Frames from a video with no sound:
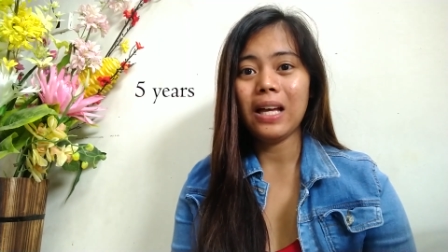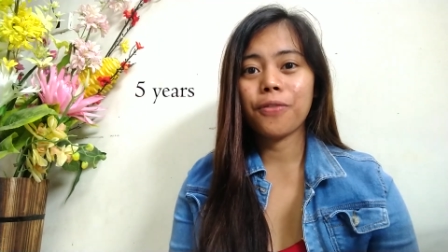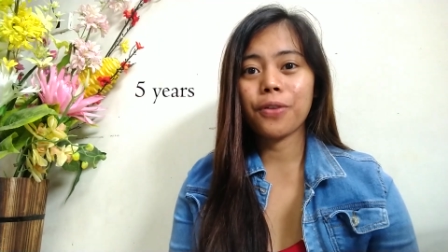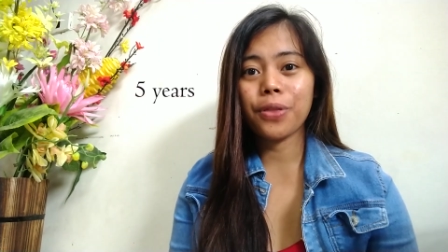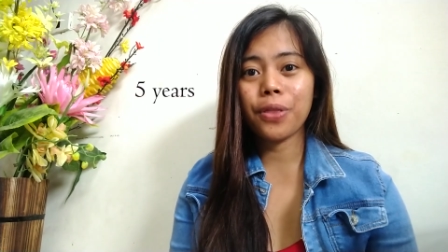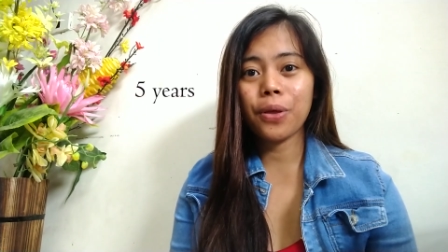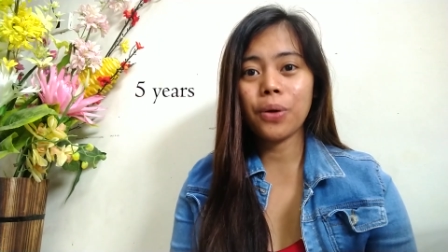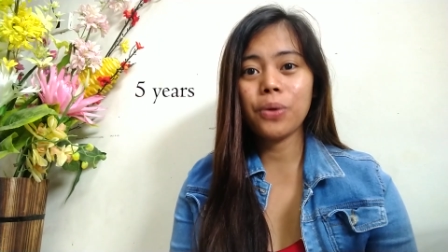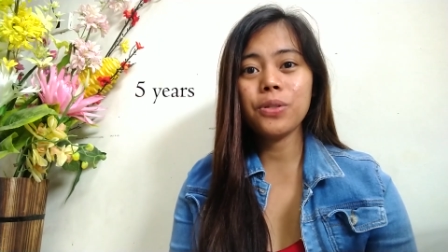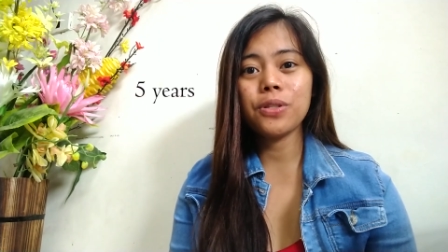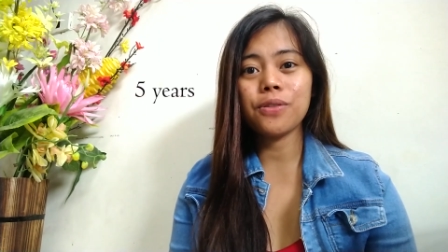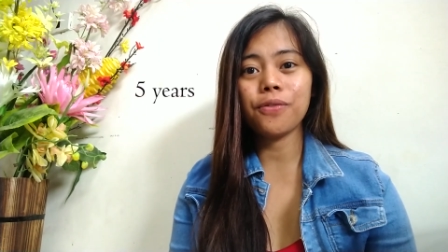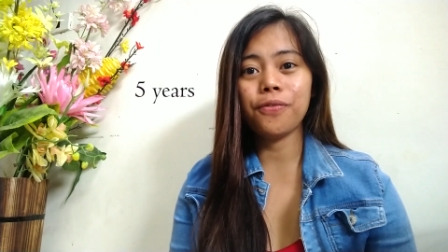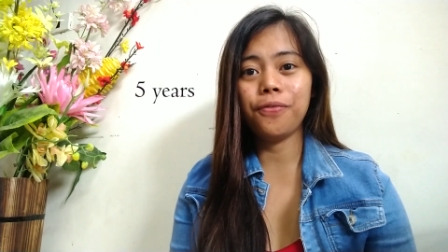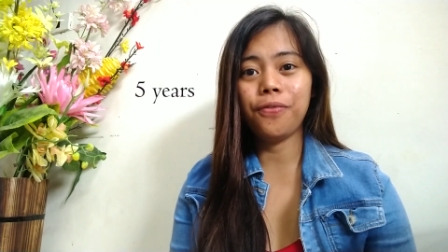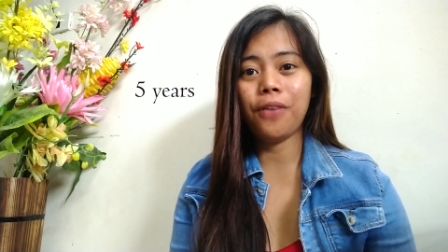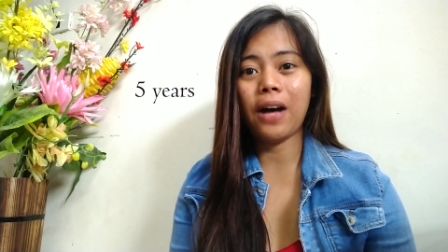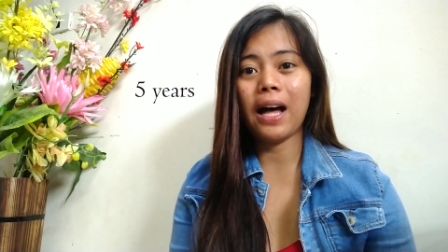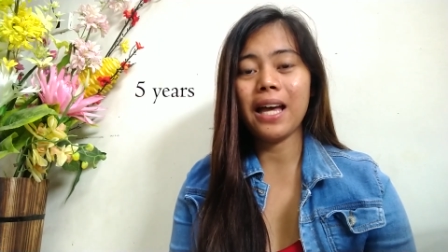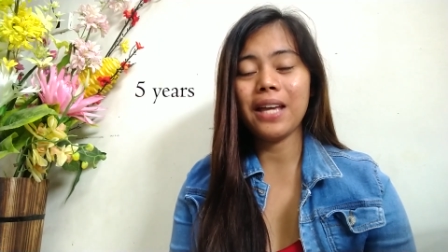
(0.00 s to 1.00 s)
For those
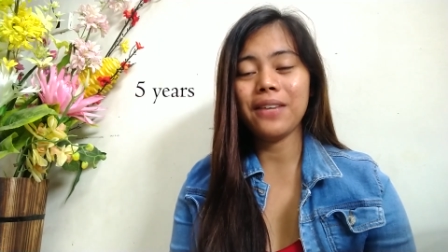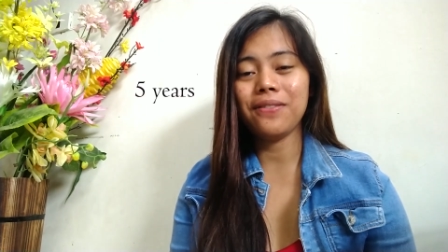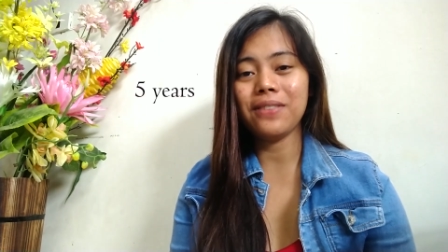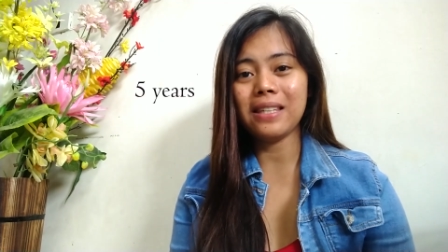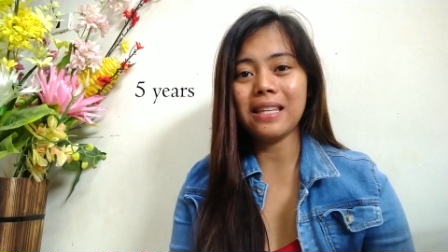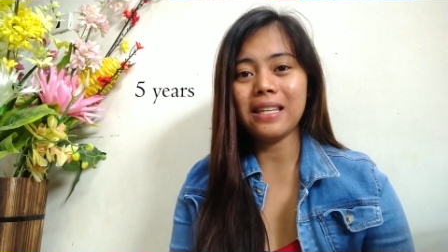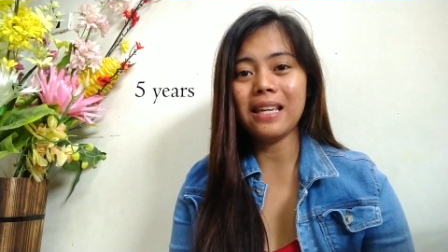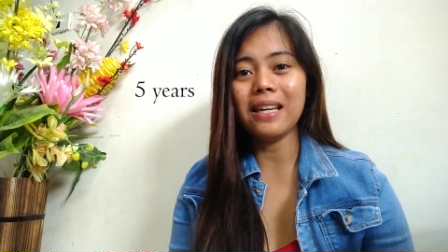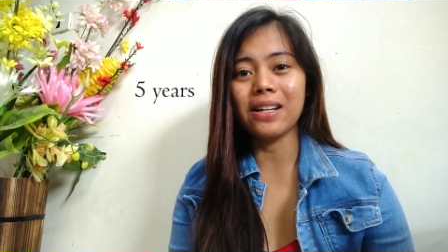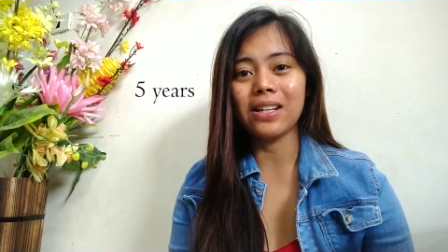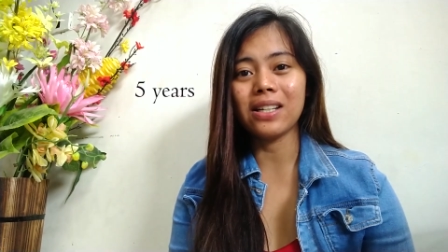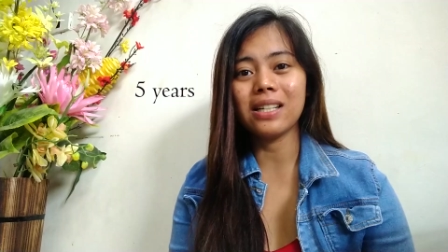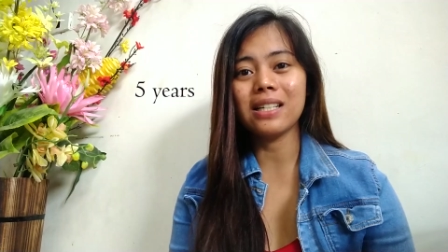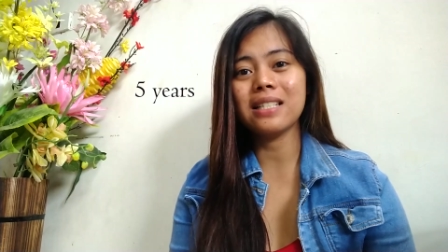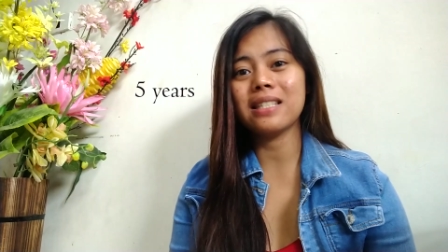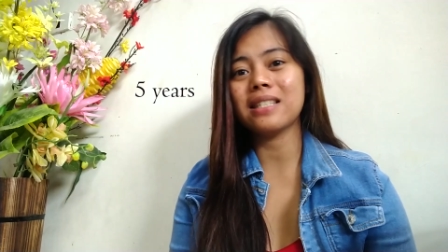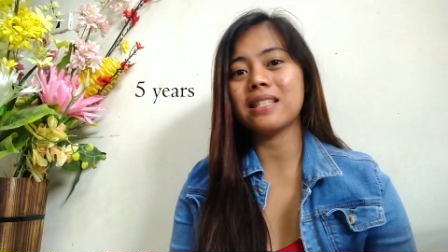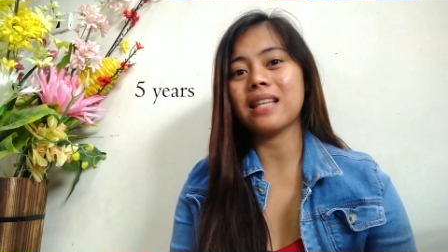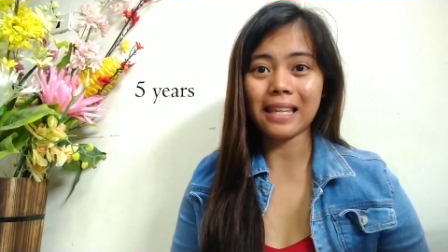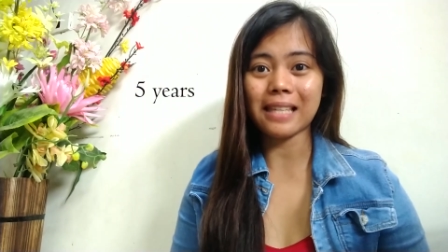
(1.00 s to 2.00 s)
5
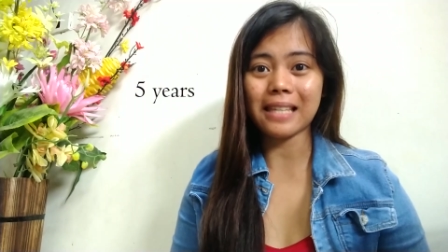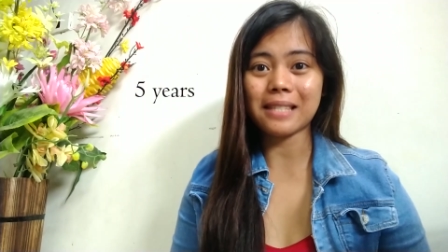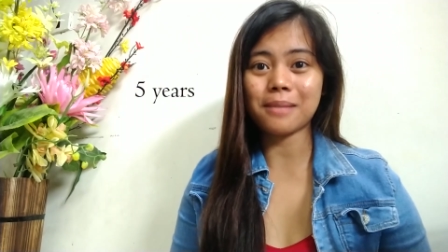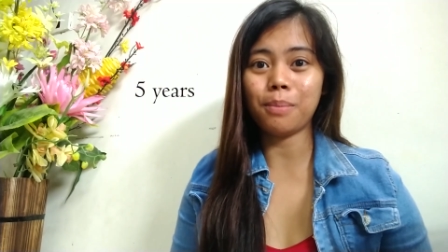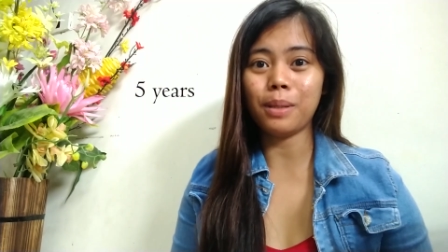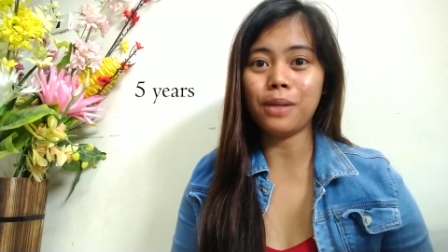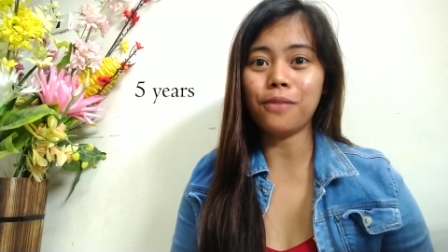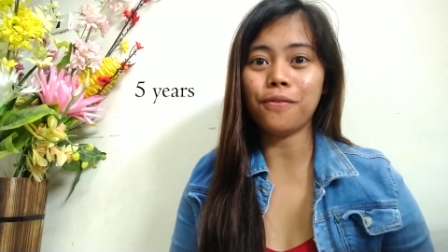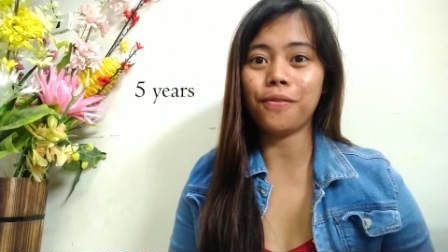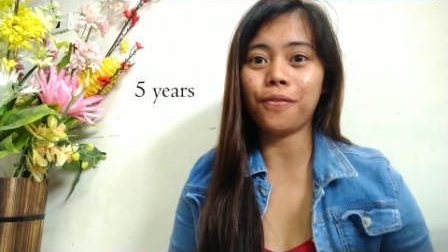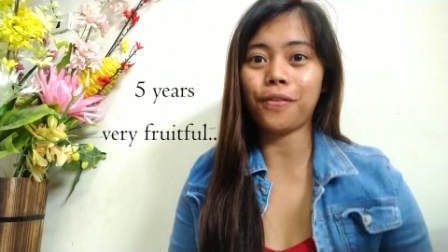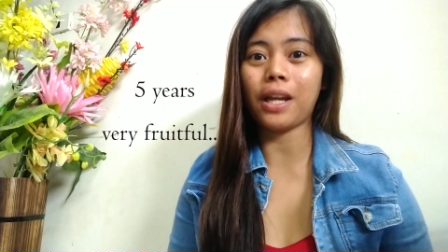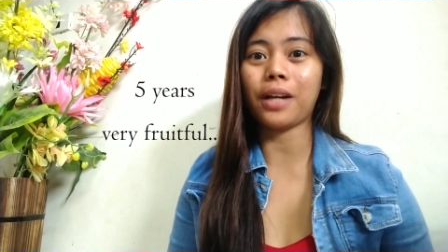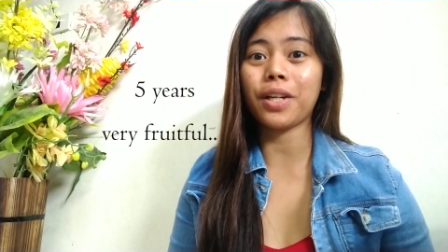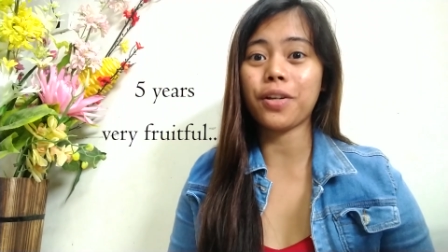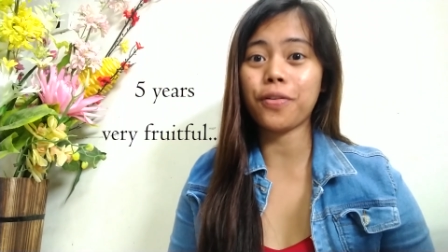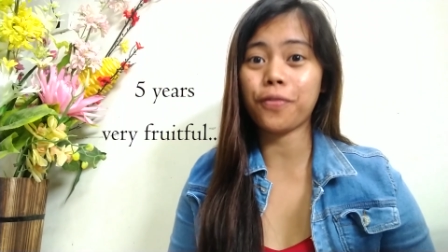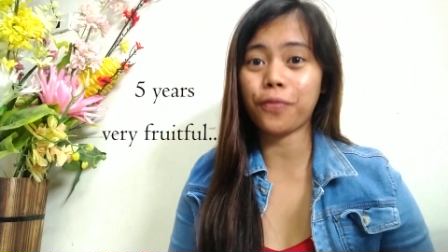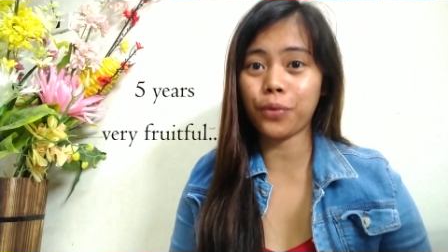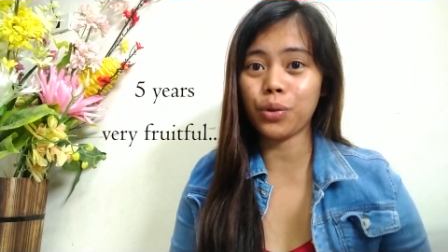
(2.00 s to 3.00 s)
years, it has been
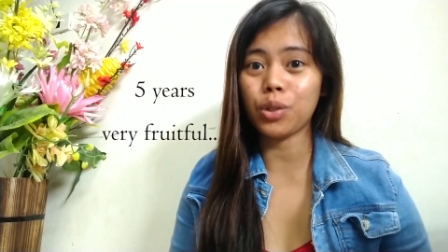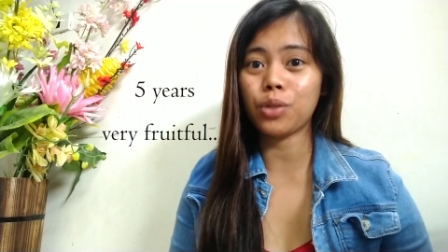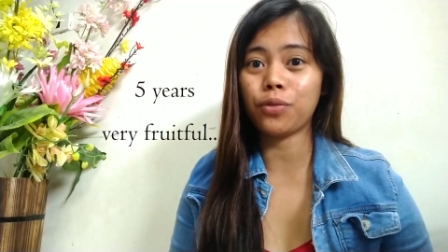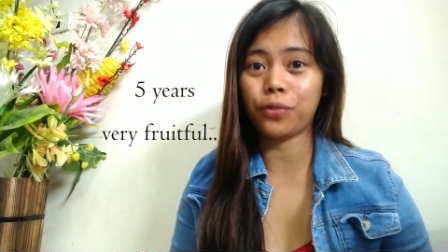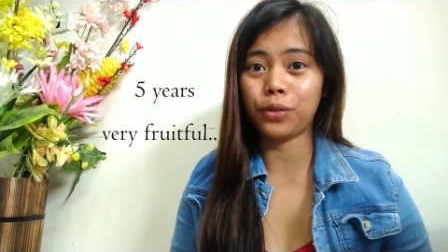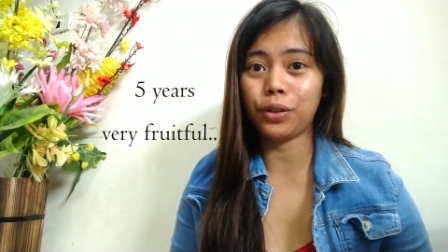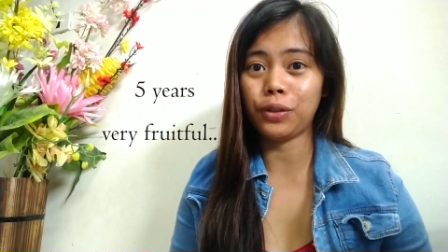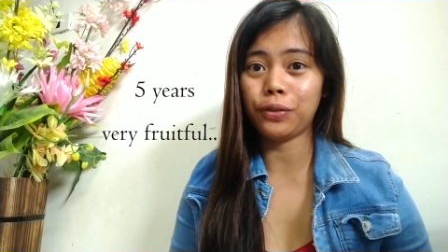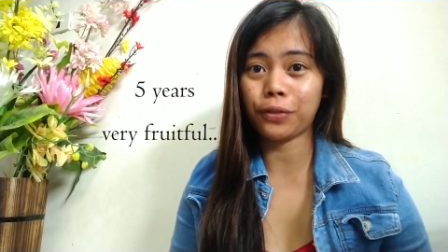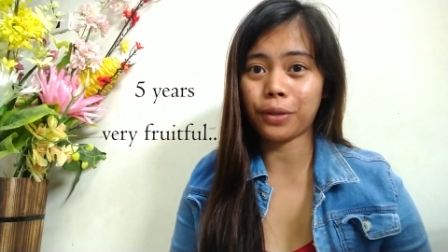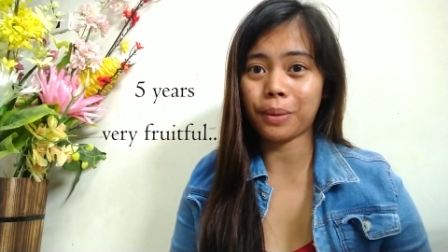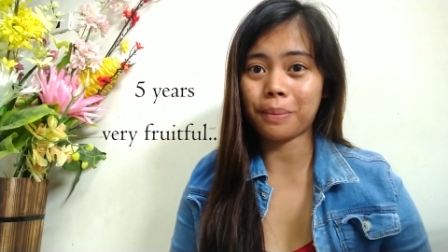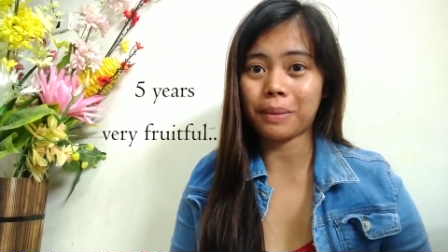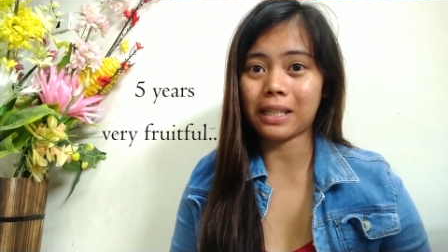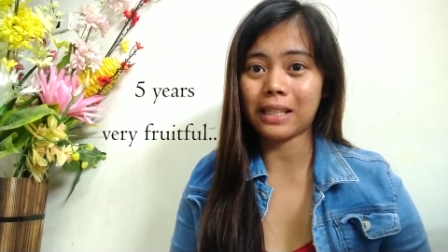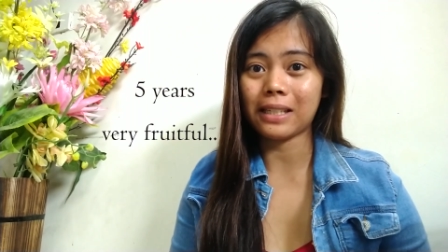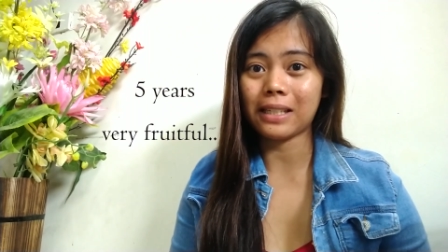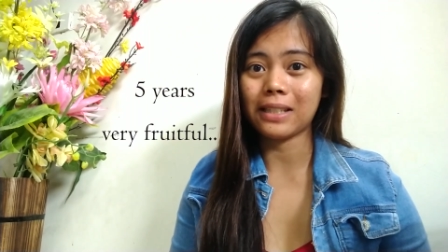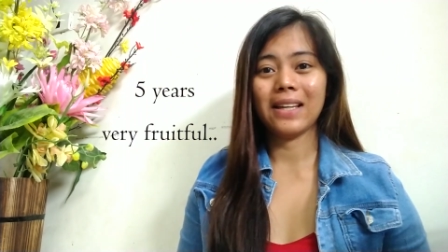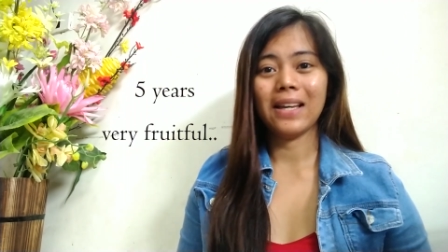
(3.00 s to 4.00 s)
very fruitful for
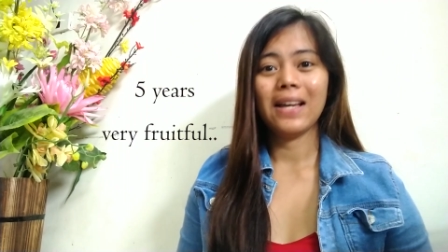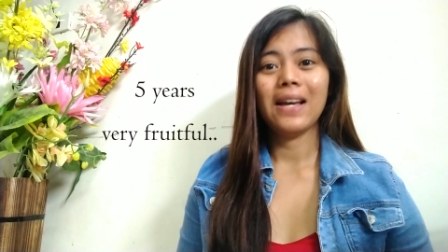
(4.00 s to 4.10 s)
me.